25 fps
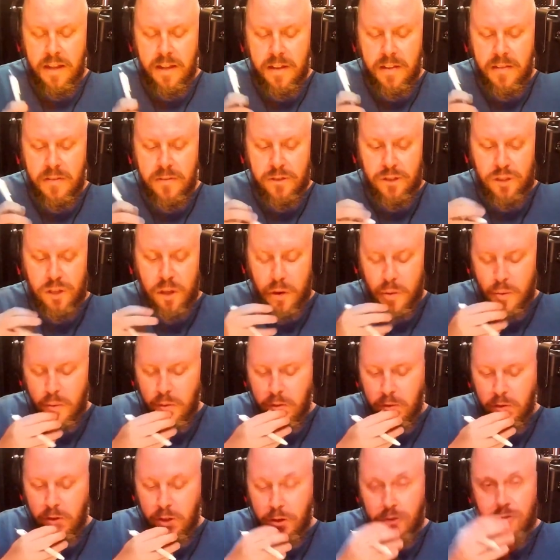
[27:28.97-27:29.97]
So
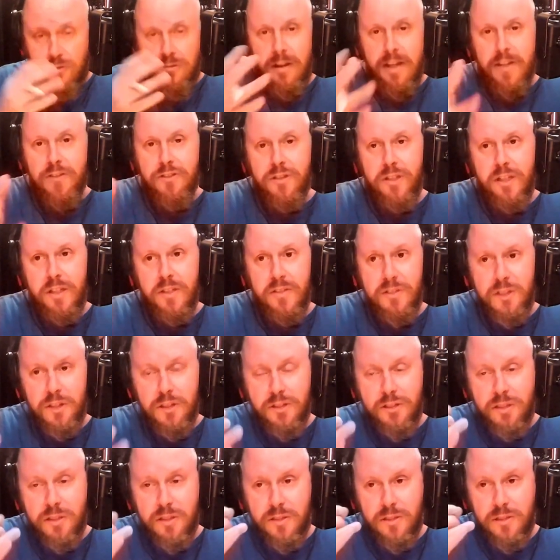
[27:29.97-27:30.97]
you crashed the
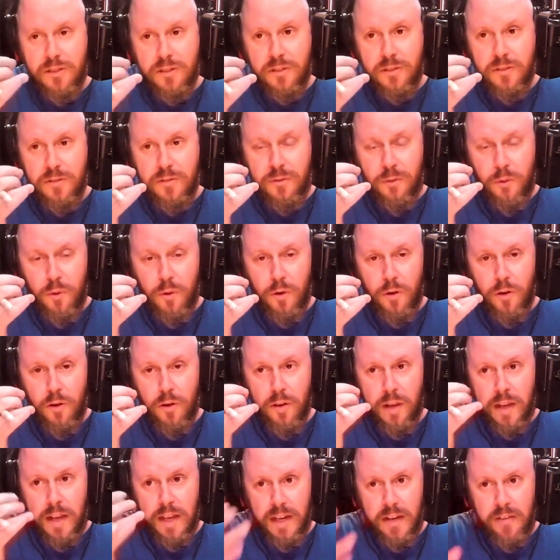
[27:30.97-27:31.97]
auditions
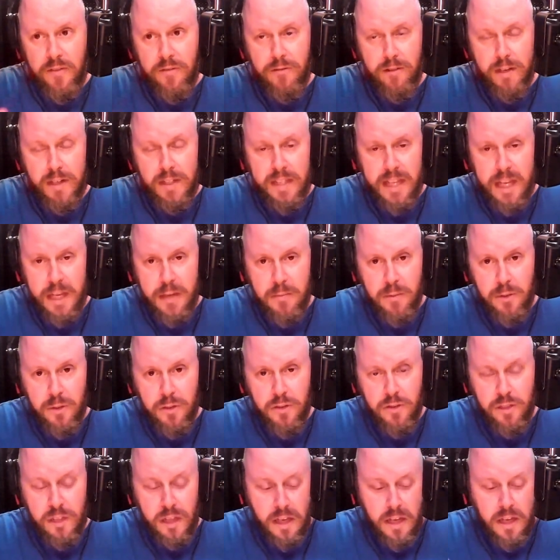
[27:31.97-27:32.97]
for Anne of Green
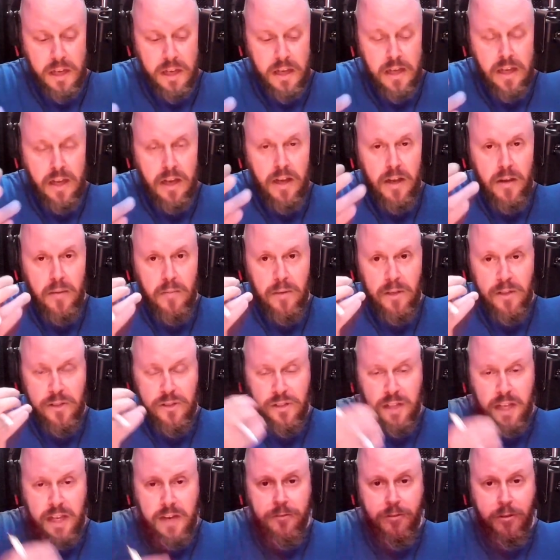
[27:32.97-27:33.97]
Gables.
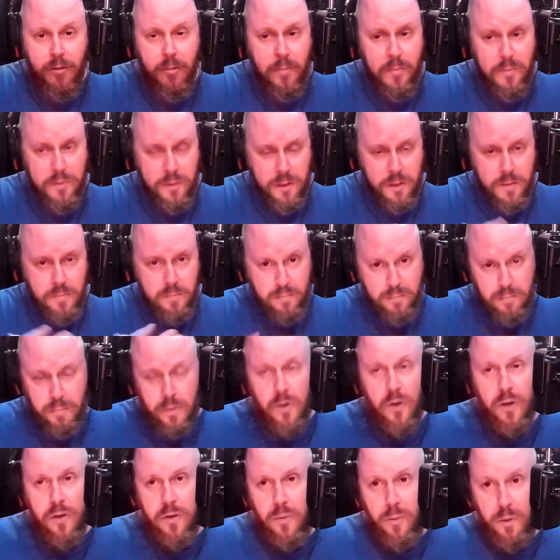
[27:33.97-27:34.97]
Aside from the
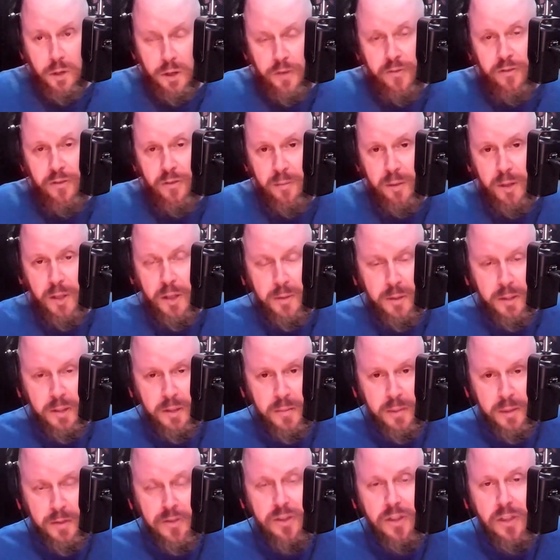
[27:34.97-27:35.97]
book, were you familiar with
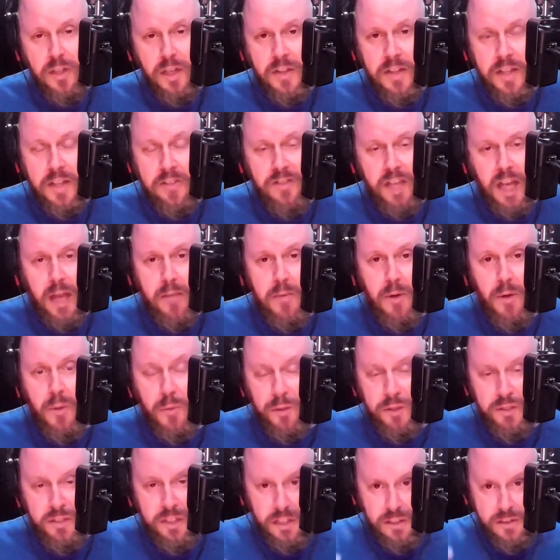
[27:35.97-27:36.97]
the musical at that time, or
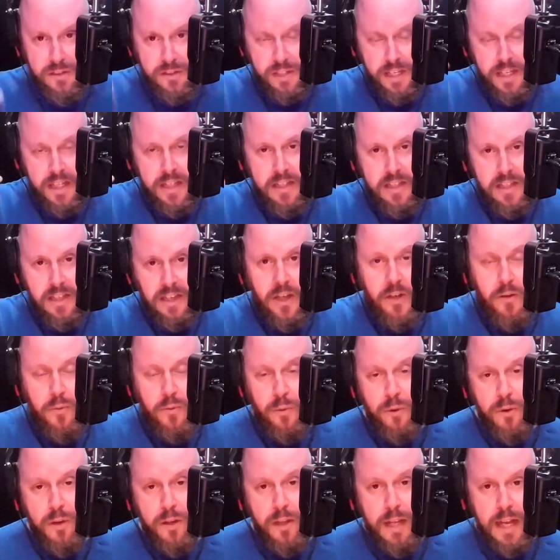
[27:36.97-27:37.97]
was this like,
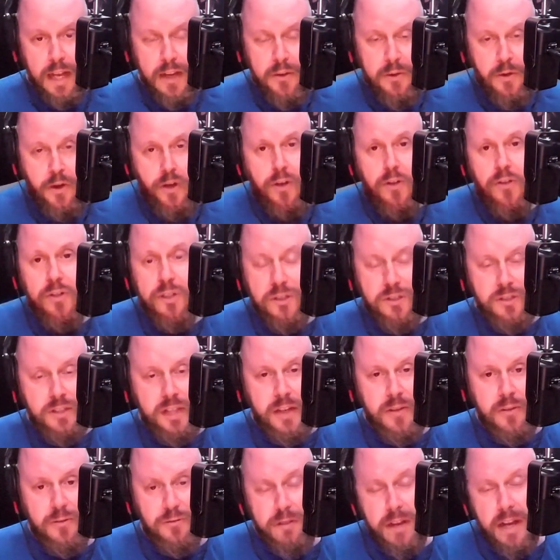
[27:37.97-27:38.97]
had you heard this
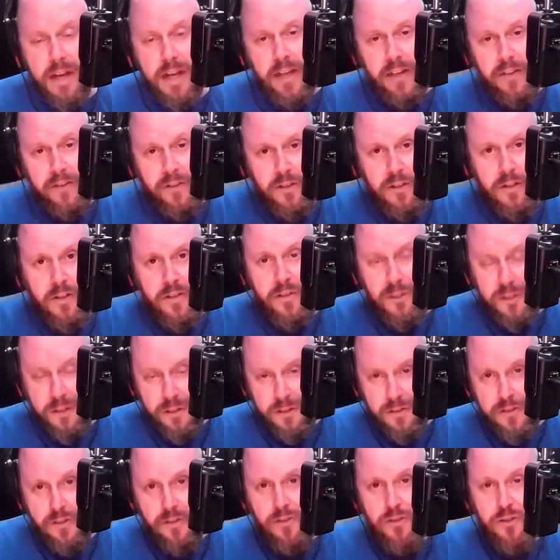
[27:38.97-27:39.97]
soundtrack,
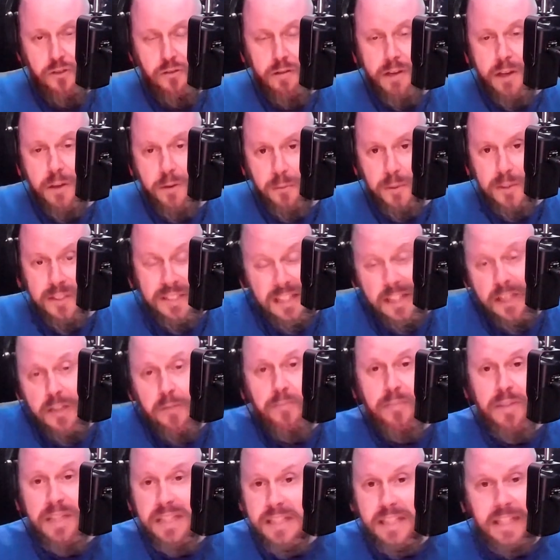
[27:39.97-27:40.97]
the story, or was it
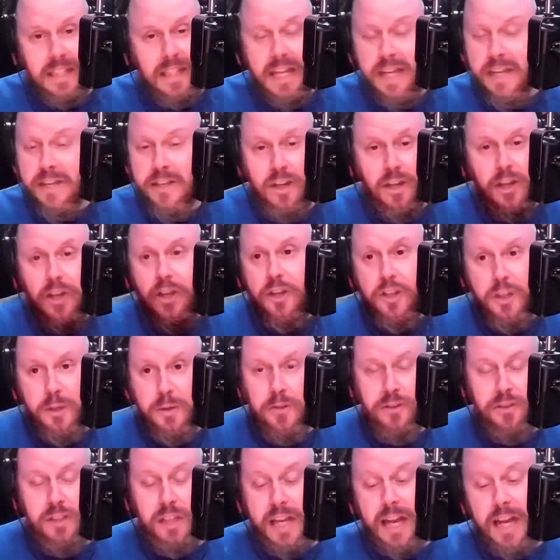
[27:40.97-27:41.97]
completely like you
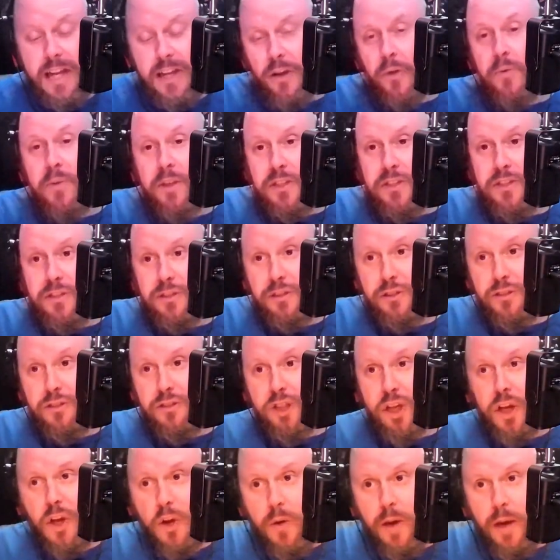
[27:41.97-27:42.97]
were just like, I know this is a
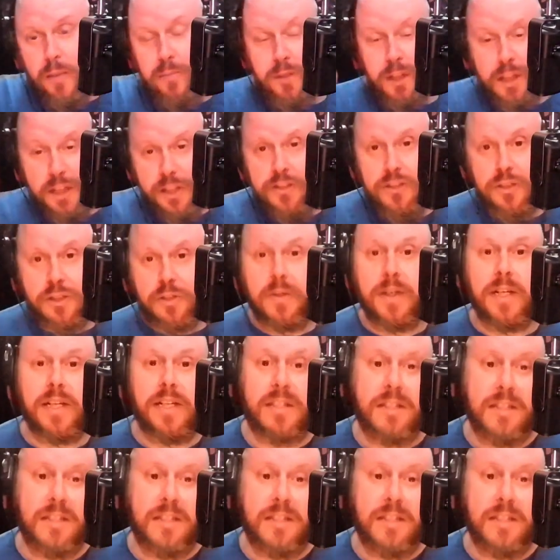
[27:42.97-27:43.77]
show, I'm going to do it?